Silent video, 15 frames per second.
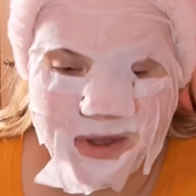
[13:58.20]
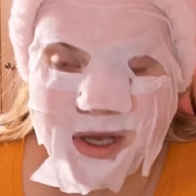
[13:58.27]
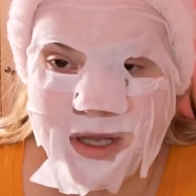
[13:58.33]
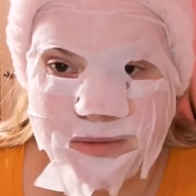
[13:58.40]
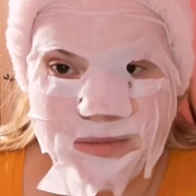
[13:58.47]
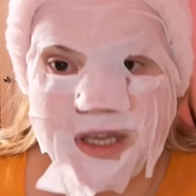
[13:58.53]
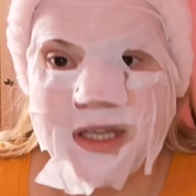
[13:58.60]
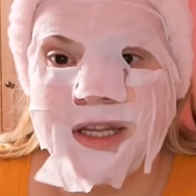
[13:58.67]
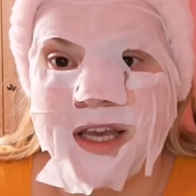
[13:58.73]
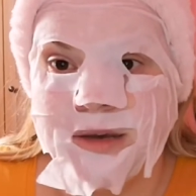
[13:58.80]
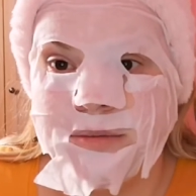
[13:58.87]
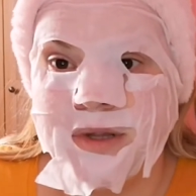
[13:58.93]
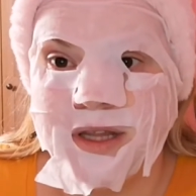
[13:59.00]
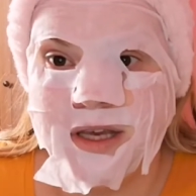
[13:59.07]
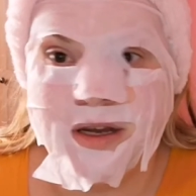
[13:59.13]
and me and
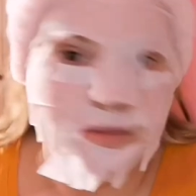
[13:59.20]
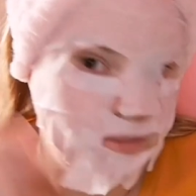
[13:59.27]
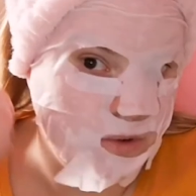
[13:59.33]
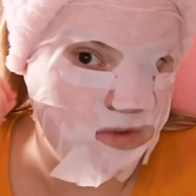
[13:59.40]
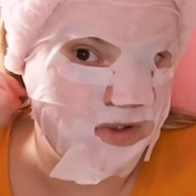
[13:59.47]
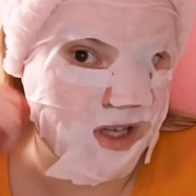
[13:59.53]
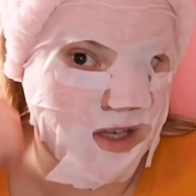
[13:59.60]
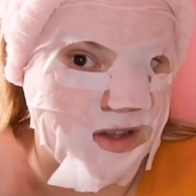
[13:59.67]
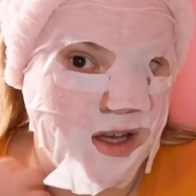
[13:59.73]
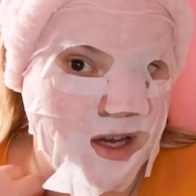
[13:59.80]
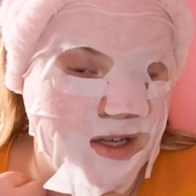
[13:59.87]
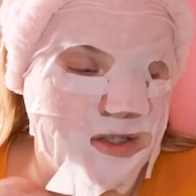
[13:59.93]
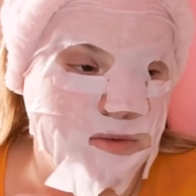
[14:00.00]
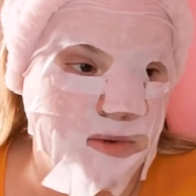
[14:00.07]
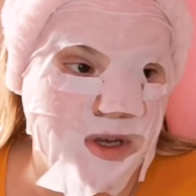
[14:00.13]
Emily are both like
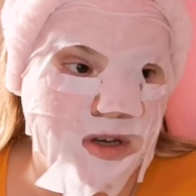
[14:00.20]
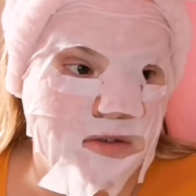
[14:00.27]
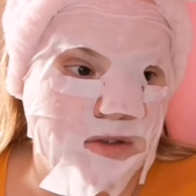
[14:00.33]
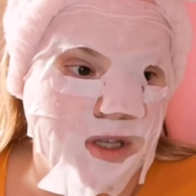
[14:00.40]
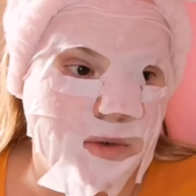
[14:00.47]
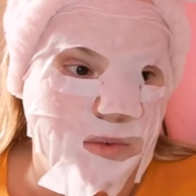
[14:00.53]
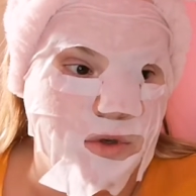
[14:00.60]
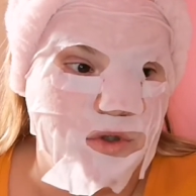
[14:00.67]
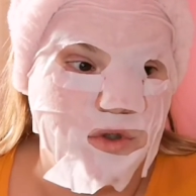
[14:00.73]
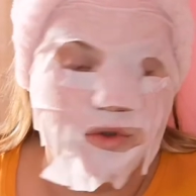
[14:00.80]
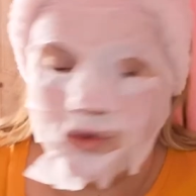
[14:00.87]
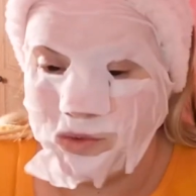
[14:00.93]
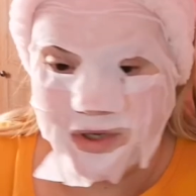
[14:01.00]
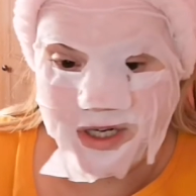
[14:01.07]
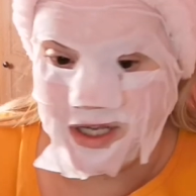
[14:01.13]
that as well. Like, we're
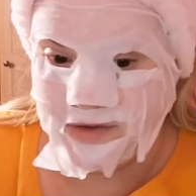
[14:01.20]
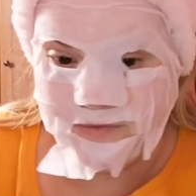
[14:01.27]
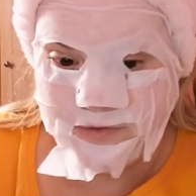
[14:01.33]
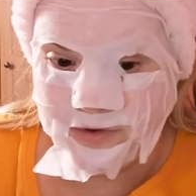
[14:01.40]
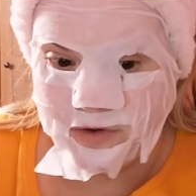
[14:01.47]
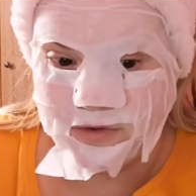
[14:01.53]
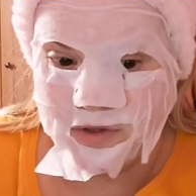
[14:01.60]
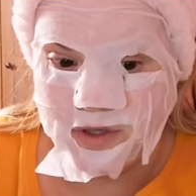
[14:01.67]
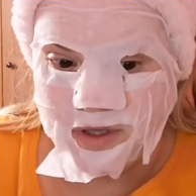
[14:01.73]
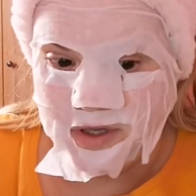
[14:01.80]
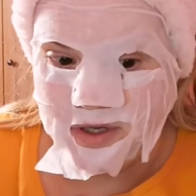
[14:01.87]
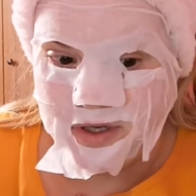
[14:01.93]
so grateful